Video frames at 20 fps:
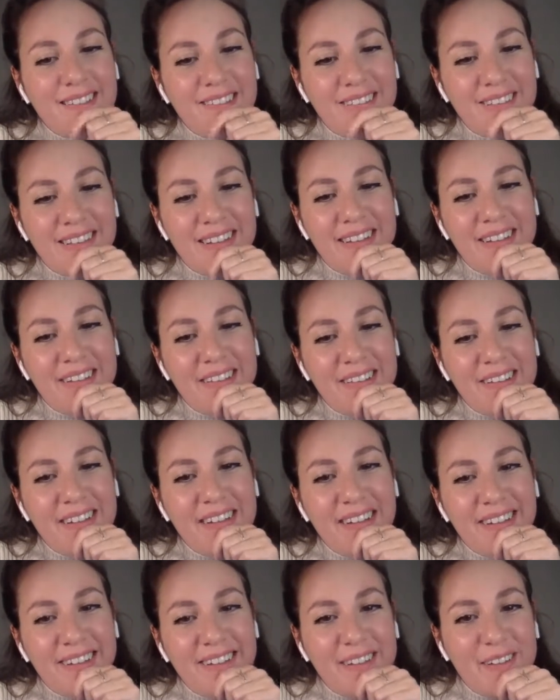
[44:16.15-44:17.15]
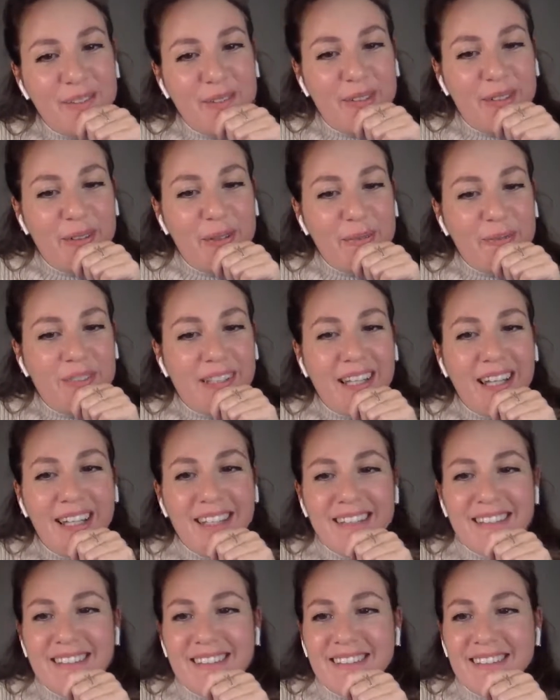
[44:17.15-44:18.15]
Okay. Great. Well, I'm
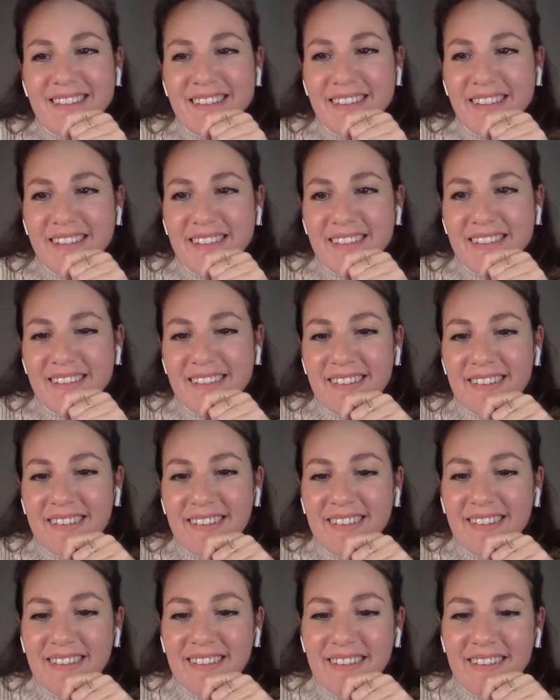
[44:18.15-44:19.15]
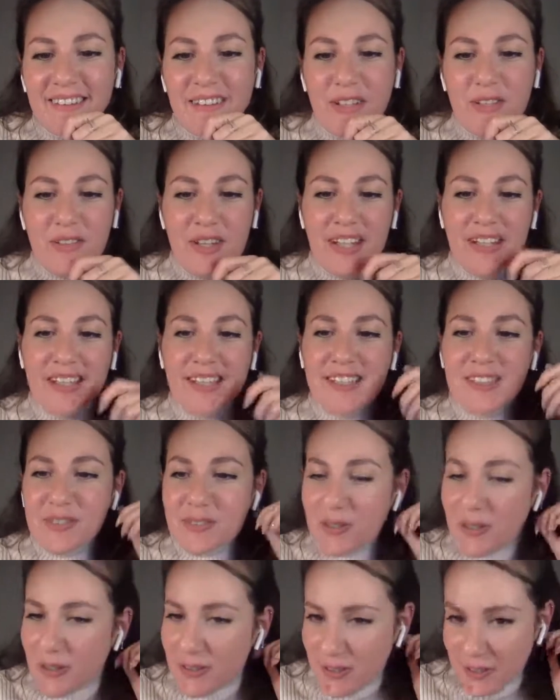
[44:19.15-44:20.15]
glad that that at least
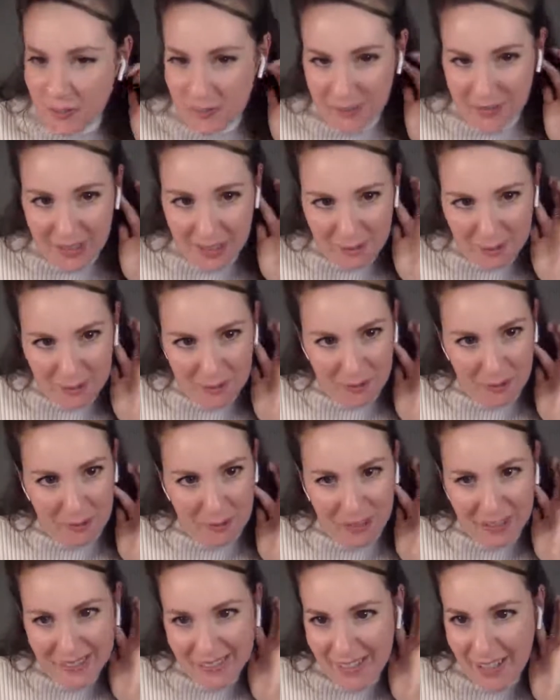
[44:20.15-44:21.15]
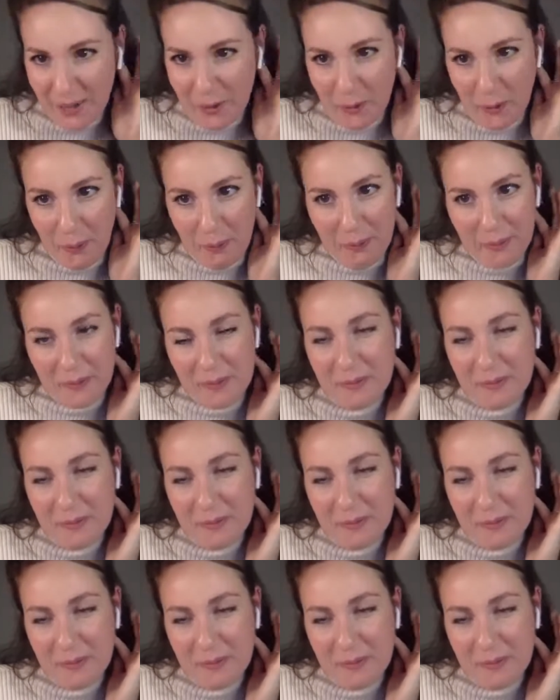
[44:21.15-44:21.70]
you got some tips from it. I hope.